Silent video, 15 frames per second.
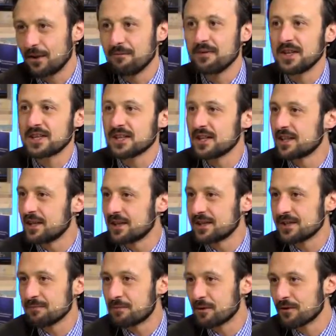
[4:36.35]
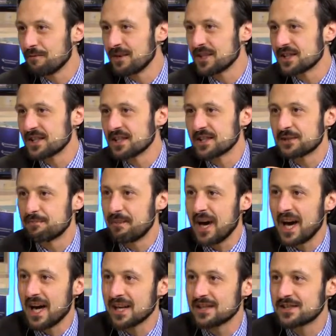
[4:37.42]
Obviously, there is improvements in
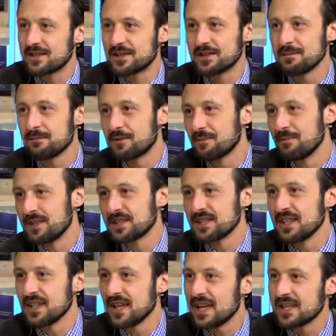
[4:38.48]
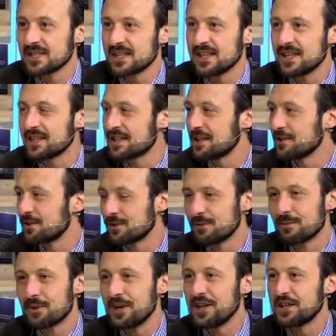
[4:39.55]
specs, there's improvements in lenses, in
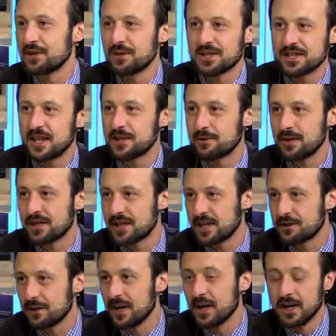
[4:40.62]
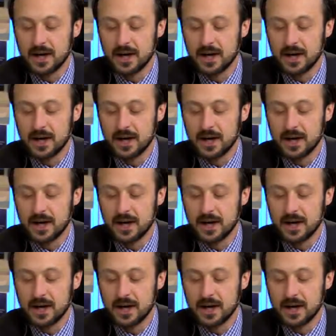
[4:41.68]
zoom ratio, etc., etc.